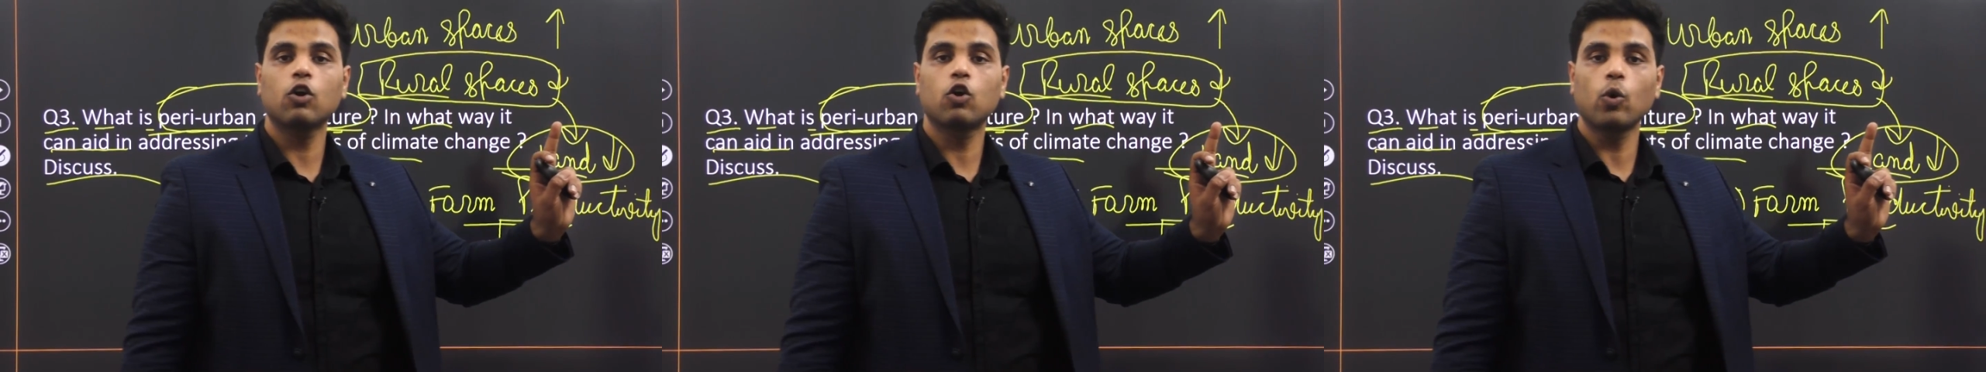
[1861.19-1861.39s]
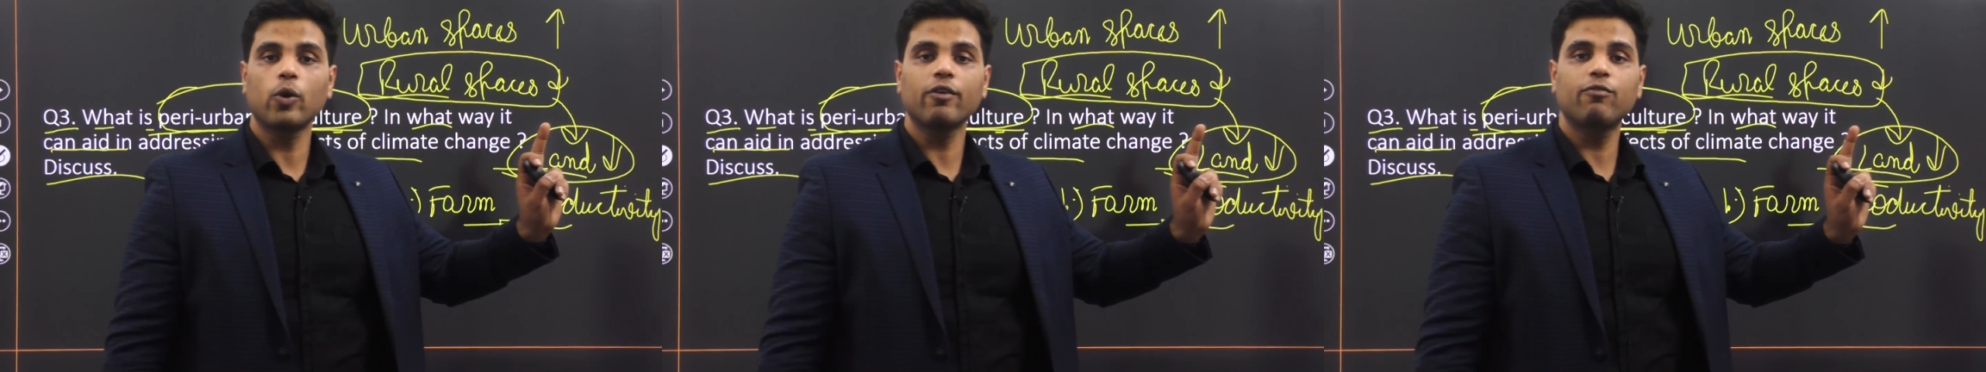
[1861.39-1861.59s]

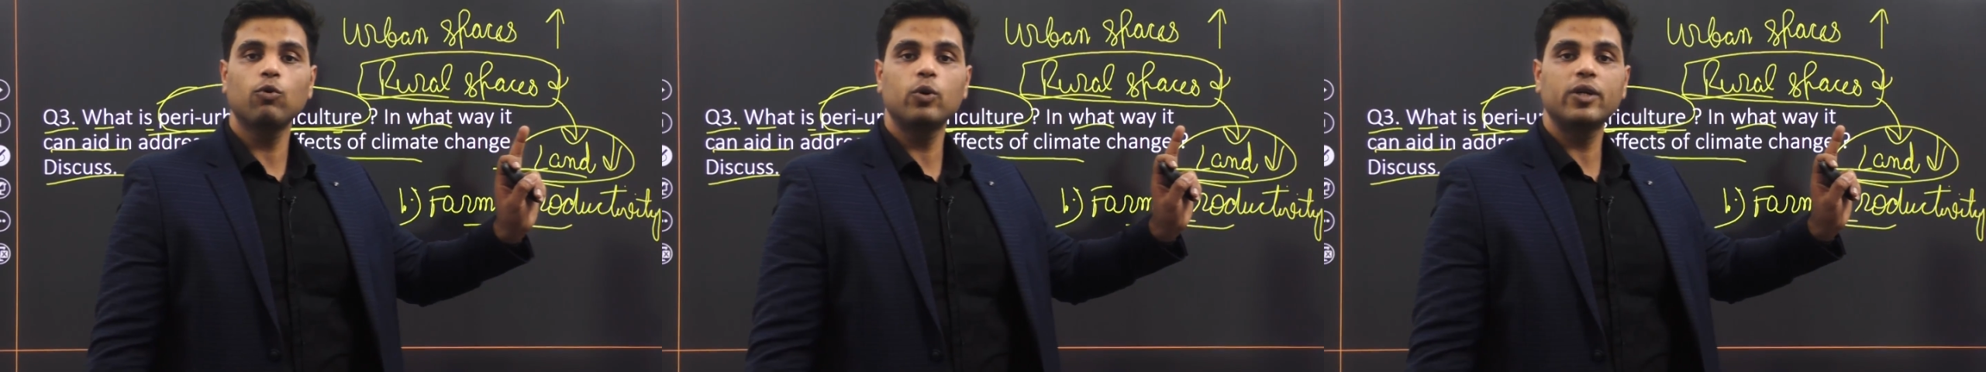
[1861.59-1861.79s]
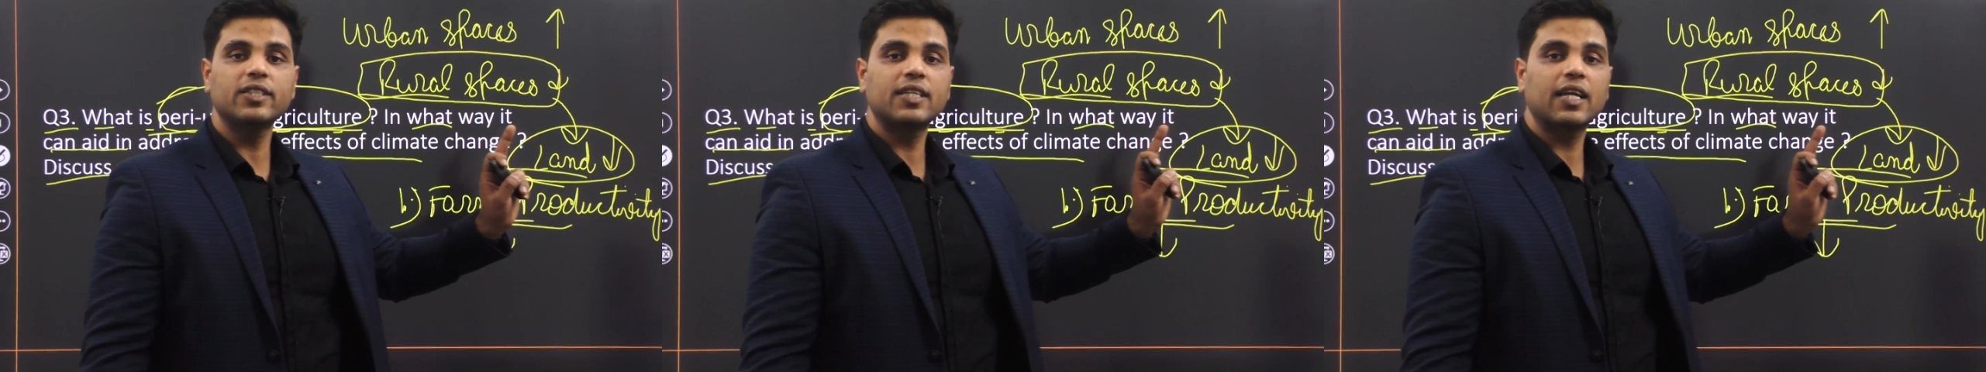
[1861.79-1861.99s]
growing
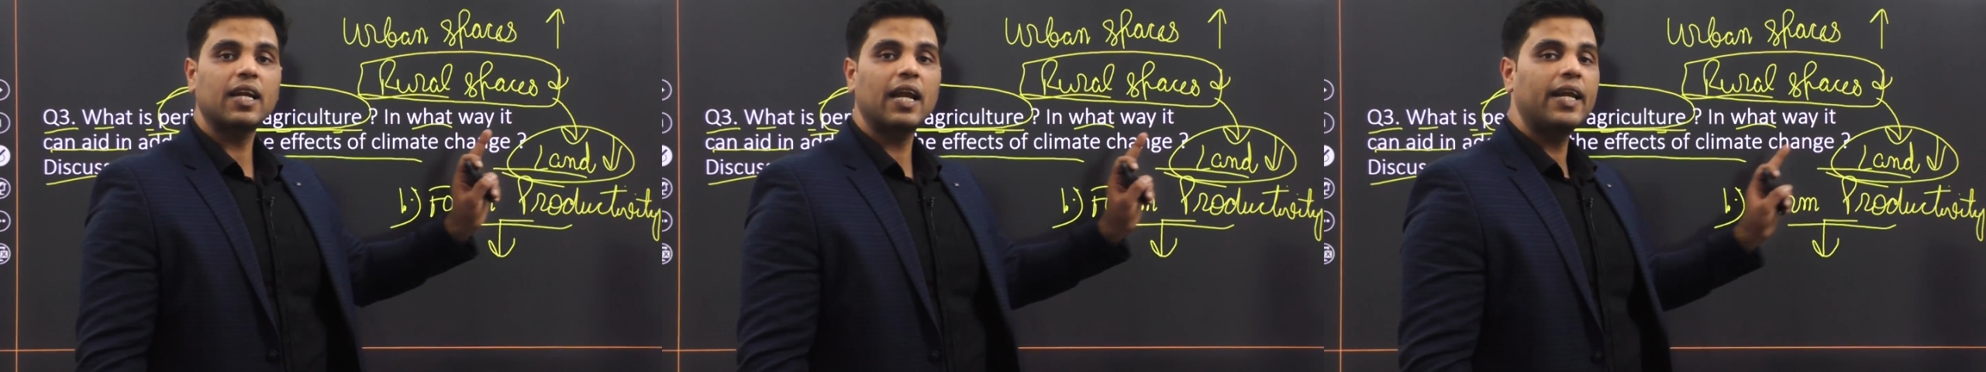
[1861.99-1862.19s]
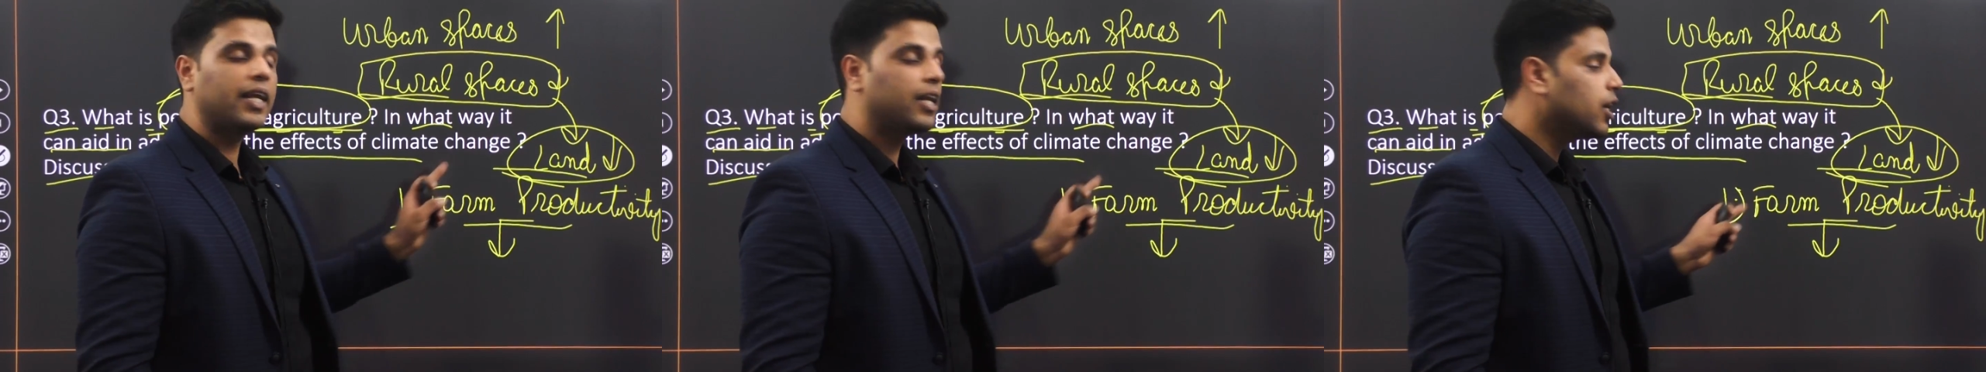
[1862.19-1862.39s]
food is
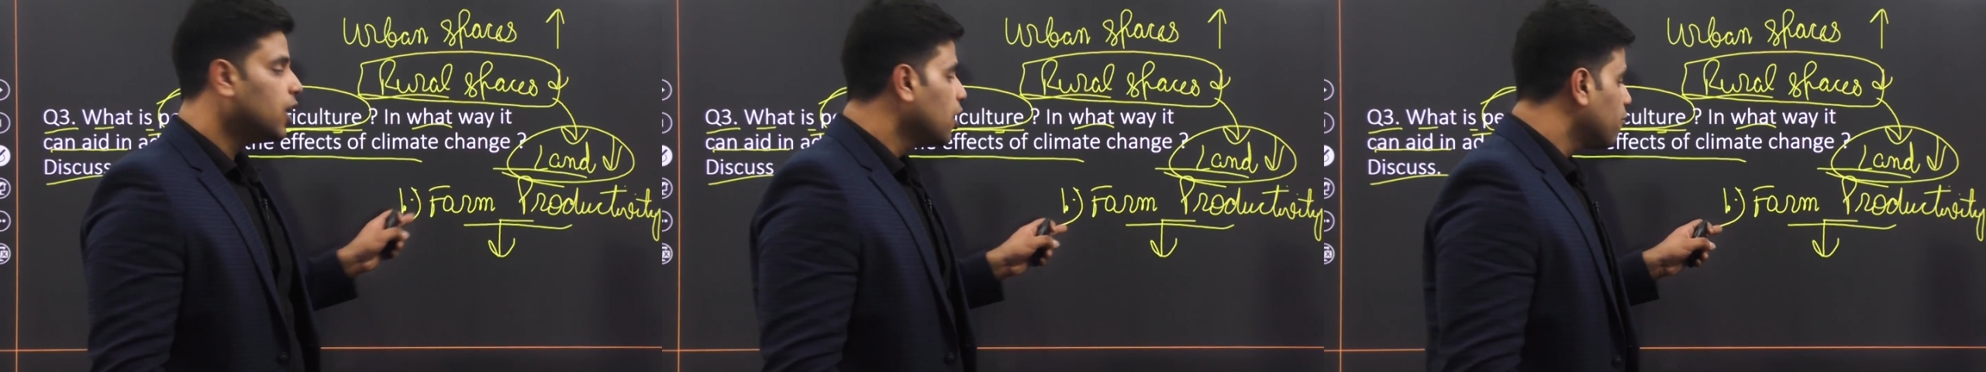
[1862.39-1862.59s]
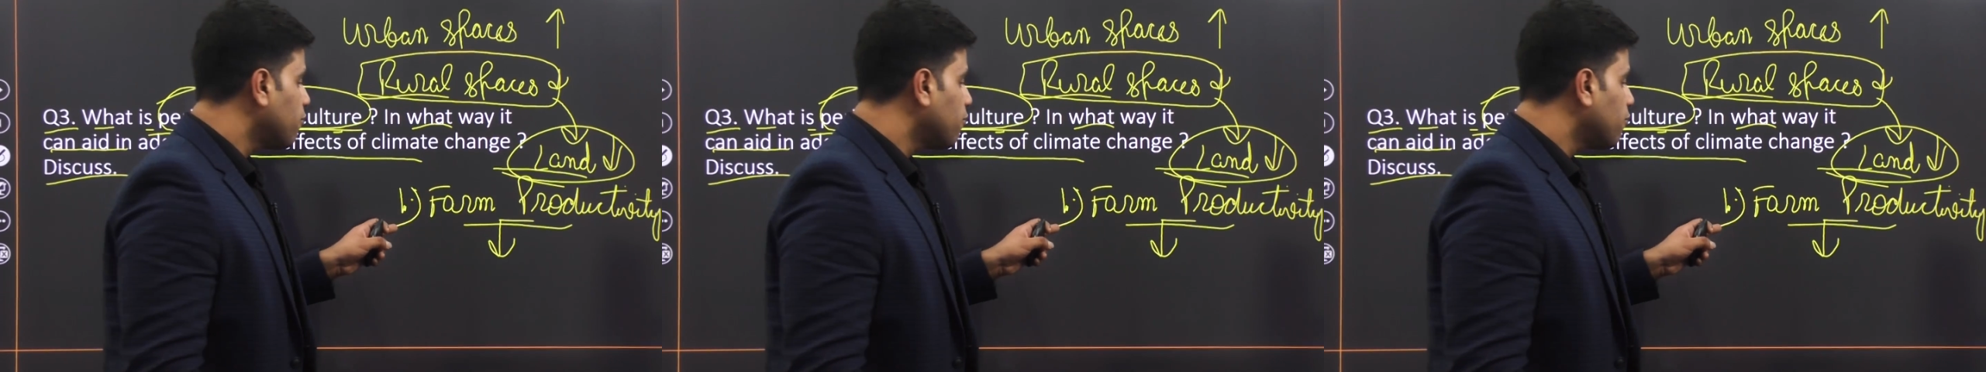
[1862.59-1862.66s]
declining,